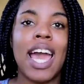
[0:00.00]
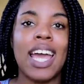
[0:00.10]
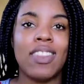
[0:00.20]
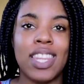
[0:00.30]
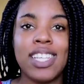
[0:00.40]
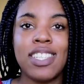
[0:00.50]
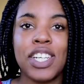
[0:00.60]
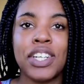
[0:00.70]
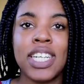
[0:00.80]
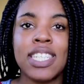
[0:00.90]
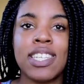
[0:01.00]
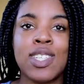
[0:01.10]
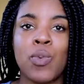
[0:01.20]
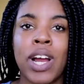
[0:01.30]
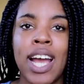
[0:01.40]
and this series
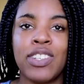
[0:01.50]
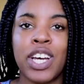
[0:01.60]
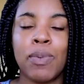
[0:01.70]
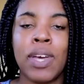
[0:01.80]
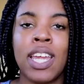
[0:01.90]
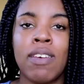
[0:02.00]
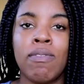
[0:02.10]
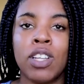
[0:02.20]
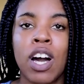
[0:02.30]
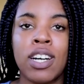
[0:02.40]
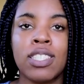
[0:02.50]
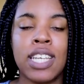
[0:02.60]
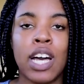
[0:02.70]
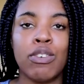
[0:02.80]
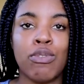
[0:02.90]
is where I document in a vlog
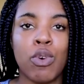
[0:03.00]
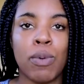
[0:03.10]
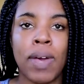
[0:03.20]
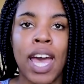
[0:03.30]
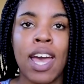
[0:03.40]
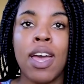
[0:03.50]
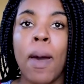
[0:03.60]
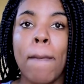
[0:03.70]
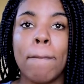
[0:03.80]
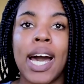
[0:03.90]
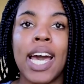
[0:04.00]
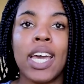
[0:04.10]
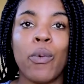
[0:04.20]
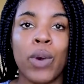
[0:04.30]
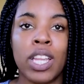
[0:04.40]
style format
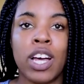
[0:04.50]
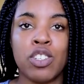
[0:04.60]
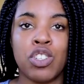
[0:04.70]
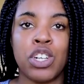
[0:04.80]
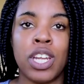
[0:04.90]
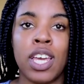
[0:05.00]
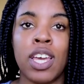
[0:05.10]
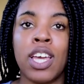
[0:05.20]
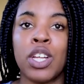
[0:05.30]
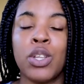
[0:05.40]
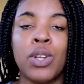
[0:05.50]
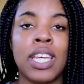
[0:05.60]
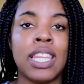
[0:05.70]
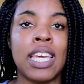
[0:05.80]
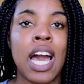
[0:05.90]
my weight loss journey,
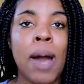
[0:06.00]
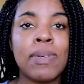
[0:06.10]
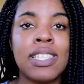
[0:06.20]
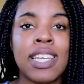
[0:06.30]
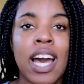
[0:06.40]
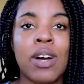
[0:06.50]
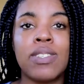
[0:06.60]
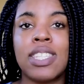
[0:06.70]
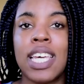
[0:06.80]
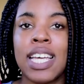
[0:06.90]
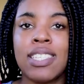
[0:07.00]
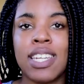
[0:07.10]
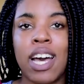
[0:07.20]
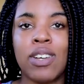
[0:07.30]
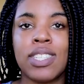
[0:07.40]
including the ups and downs, the ins
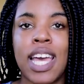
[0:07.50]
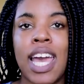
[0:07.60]
and outs,